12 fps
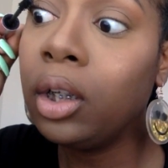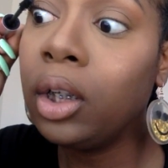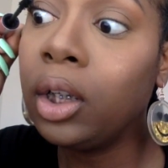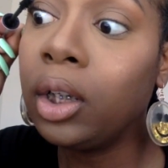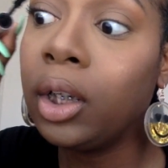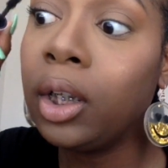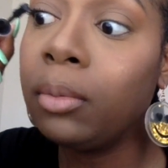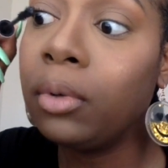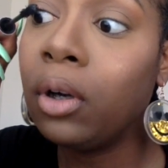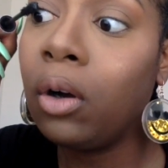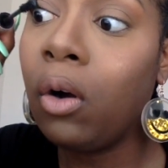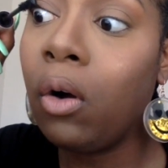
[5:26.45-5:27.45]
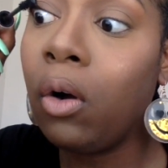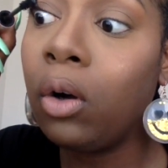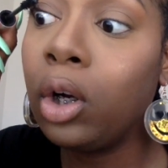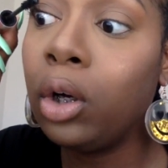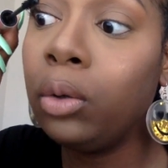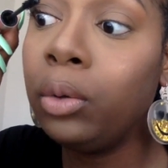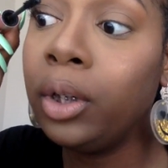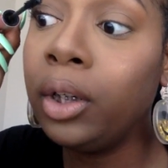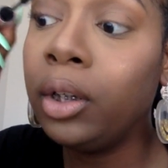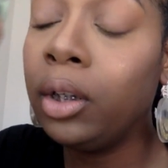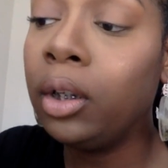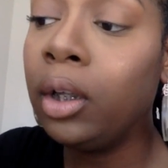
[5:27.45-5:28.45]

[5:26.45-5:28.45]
and get them all coated.